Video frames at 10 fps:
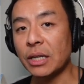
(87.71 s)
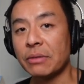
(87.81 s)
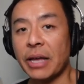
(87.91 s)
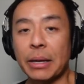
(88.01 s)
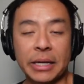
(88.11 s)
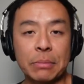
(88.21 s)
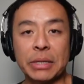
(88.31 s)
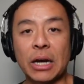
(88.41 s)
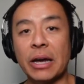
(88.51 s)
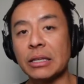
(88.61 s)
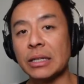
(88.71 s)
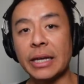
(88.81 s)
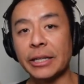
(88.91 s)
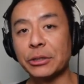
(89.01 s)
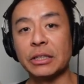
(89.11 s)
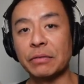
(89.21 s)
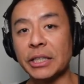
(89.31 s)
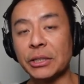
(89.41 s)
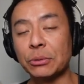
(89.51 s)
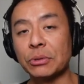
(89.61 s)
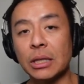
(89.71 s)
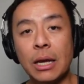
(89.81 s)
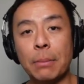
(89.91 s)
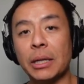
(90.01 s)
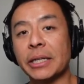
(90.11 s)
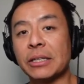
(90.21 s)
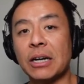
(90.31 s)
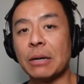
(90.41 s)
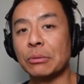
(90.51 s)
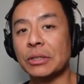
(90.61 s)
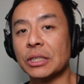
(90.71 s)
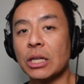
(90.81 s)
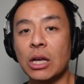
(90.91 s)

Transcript: They can be either electric vehicles, plug-in hybrids,